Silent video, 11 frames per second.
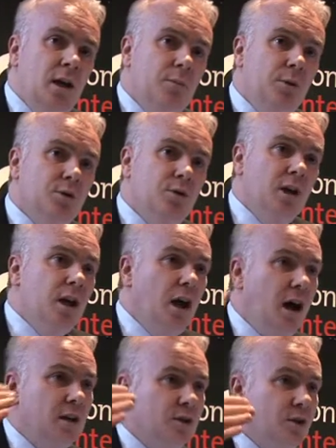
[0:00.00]
But the
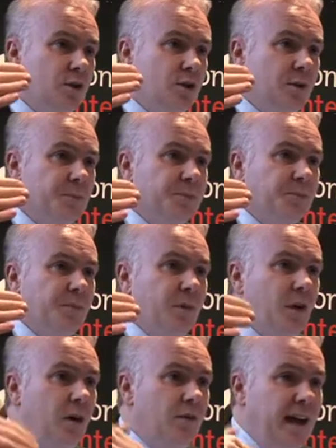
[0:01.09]
costs
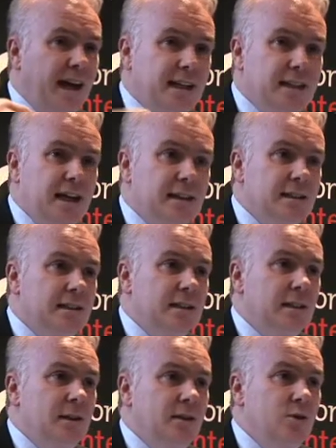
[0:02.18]
of access
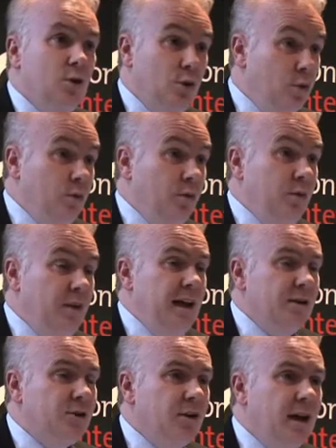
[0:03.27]
to the
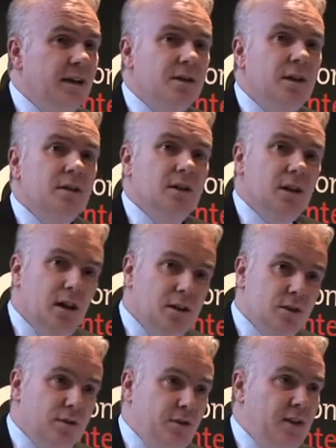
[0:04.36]
internet, the
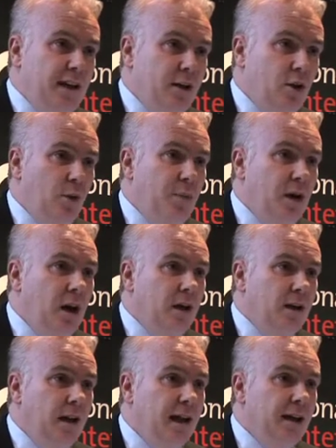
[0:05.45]
costs of setting up an
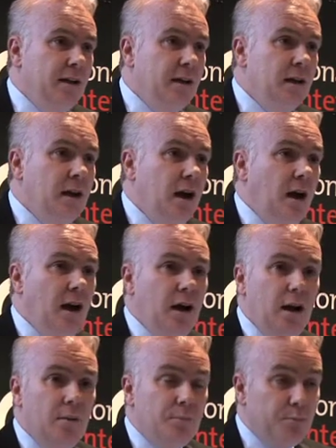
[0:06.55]
online
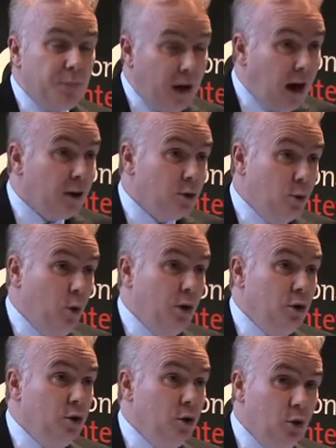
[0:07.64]
part of what
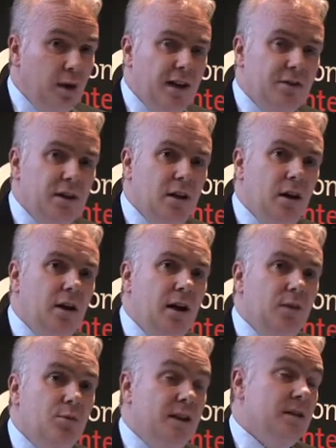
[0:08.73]
you do and having an online
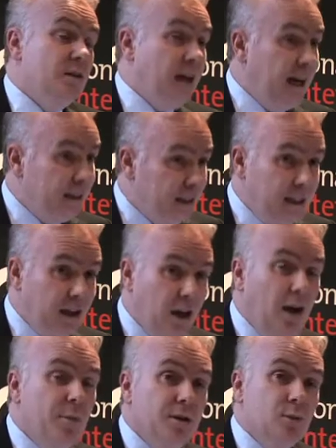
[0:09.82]
presence, and an
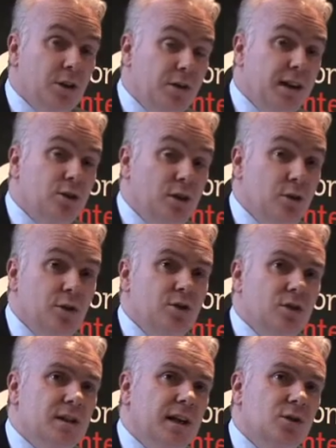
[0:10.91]
e-commerce where you're actually doing
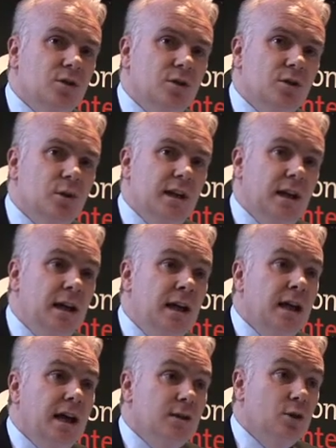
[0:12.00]
transactions as well,
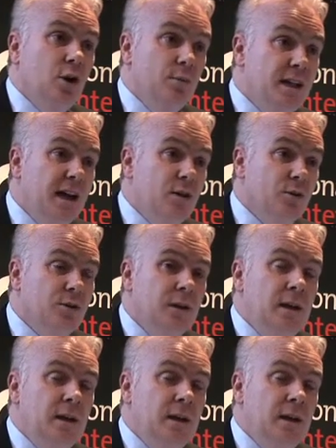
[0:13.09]
has come down.